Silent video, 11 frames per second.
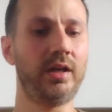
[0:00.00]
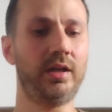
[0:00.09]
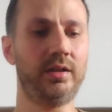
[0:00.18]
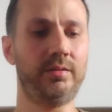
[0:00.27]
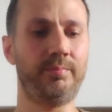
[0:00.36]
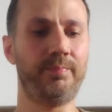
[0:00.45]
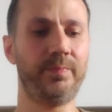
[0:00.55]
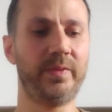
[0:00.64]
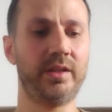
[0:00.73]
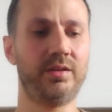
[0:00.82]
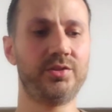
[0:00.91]
Um,
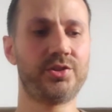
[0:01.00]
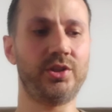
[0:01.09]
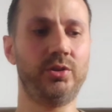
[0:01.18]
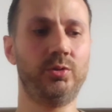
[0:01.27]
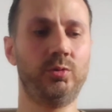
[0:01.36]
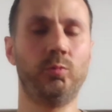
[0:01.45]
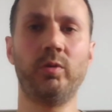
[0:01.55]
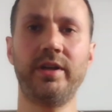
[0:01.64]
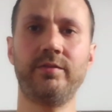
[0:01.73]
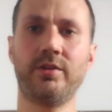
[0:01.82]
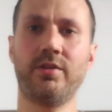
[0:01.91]
so,
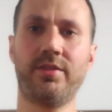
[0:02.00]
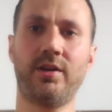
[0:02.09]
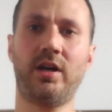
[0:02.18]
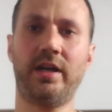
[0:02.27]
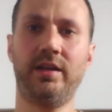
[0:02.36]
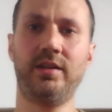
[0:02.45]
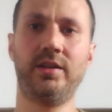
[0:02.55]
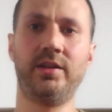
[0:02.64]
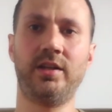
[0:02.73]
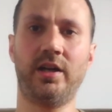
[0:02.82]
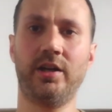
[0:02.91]
whatever thought
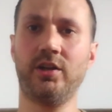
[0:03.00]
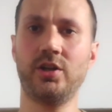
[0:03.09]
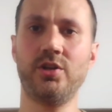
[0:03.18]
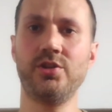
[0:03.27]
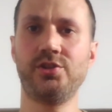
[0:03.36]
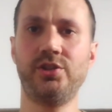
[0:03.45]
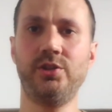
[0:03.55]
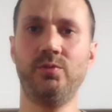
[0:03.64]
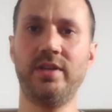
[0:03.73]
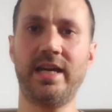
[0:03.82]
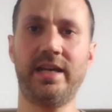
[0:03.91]
occurs to you
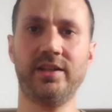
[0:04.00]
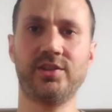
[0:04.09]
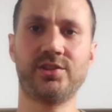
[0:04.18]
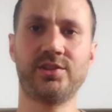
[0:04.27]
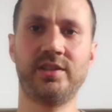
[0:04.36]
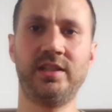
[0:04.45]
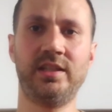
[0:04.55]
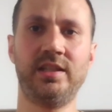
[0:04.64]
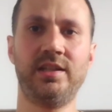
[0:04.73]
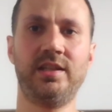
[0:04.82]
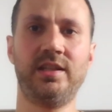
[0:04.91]
next
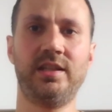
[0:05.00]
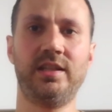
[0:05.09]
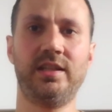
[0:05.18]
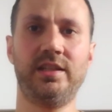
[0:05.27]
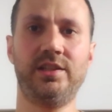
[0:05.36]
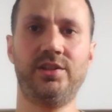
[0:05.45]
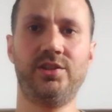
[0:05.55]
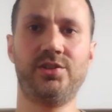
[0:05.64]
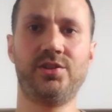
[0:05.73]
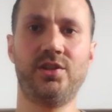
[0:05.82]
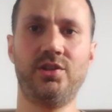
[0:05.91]

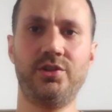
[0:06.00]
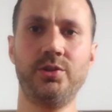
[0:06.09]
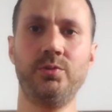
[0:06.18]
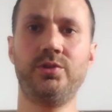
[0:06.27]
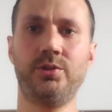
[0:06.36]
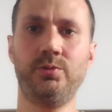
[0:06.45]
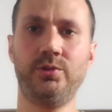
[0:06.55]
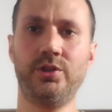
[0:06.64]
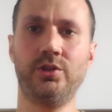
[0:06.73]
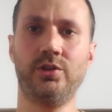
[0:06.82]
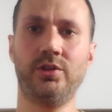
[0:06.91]
is due to
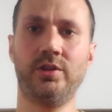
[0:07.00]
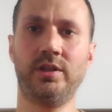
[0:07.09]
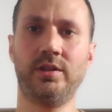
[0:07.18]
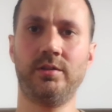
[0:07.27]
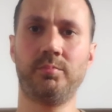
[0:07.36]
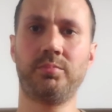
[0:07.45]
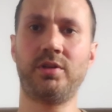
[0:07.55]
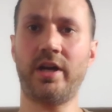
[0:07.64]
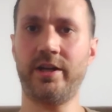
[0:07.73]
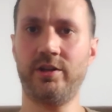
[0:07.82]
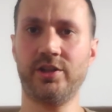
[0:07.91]
your
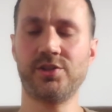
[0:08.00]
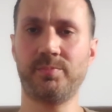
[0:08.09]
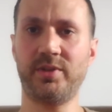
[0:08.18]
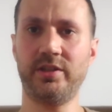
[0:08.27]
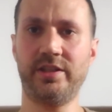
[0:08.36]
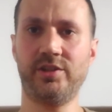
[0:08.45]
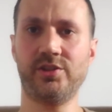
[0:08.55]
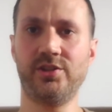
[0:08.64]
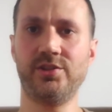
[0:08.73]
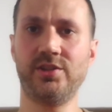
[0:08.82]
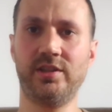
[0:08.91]
prior
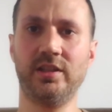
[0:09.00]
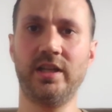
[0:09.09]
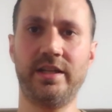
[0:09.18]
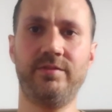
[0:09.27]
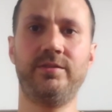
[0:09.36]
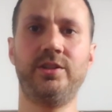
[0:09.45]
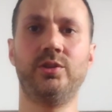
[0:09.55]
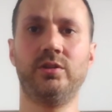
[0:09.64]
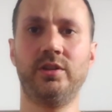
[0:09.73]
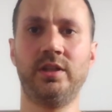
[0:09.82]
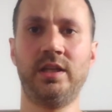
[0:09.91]
experiences in life,
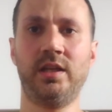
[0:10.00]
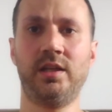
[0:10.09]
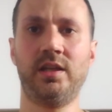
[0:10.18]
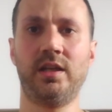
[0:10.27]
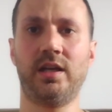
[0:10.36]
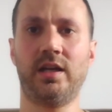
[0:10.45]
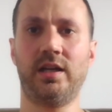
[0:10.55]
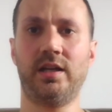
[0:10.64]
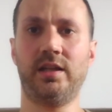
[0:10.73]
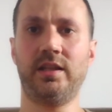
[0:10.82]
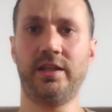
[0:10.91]
your
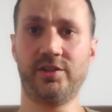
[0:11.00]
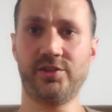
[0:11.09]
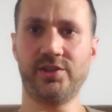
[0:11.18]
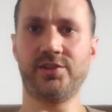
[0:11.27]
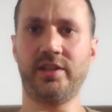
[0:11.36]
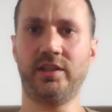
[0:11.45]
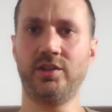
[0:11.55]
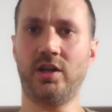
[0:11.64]
existing